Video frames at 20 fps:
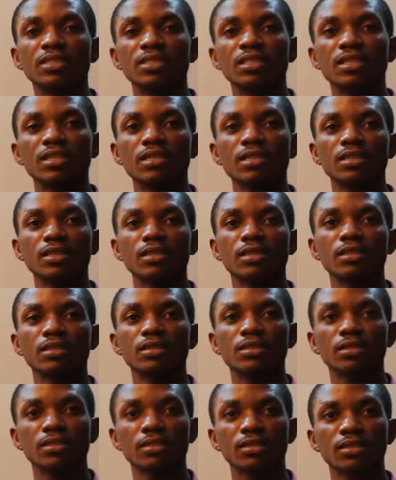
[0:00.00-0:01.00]

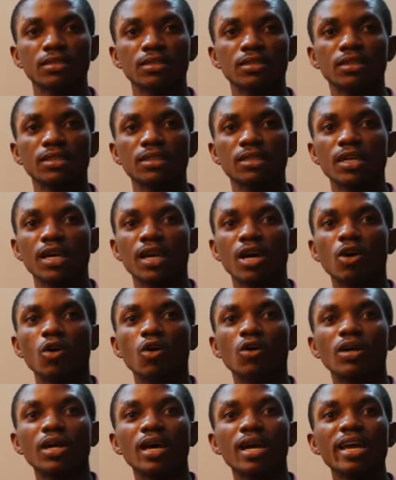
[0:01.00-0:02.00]
The
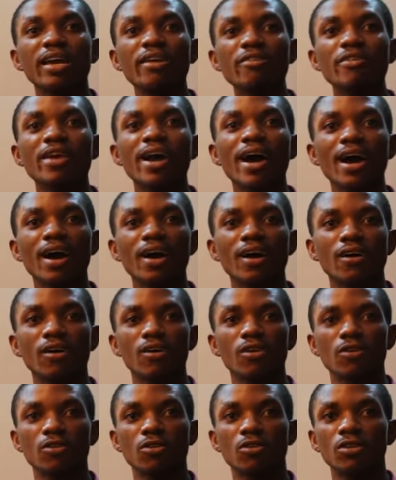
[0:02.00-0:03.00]
area
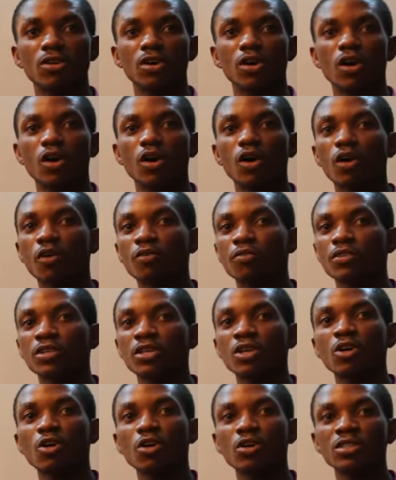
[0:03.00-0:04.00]
of
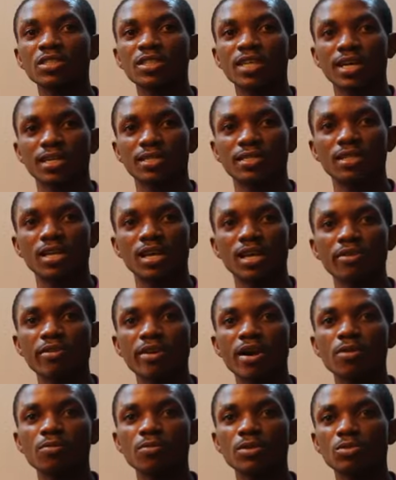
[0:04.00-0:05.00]
in contact, the
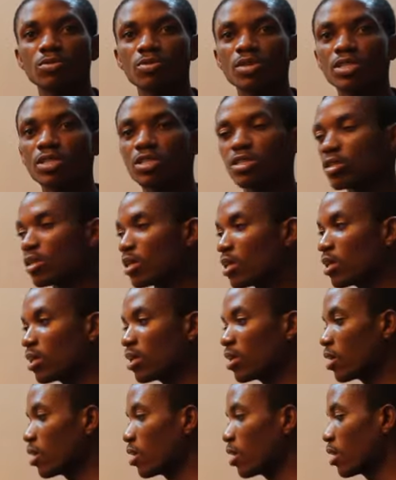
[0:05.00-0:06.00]
area with which
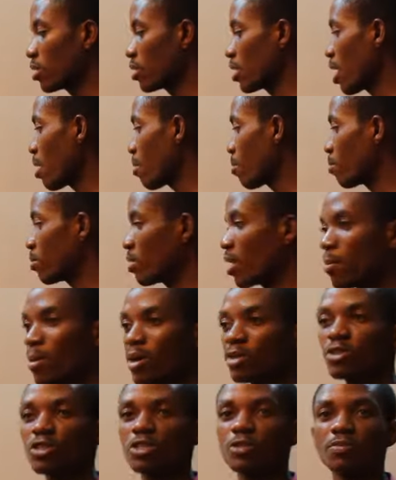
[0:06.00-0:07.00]
the
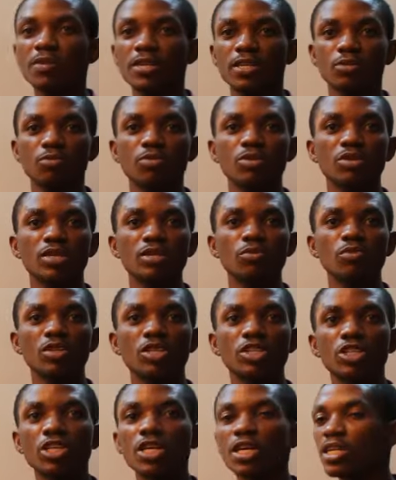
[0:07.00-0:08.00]
amount of space between
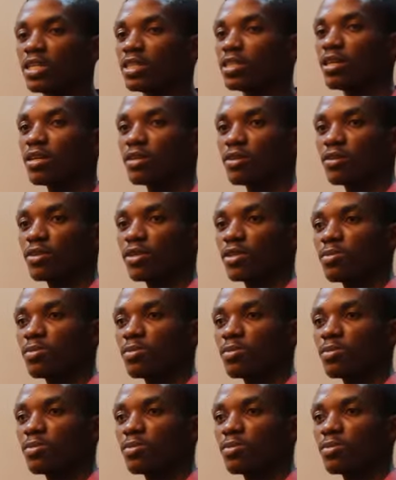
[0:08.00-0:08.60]
which the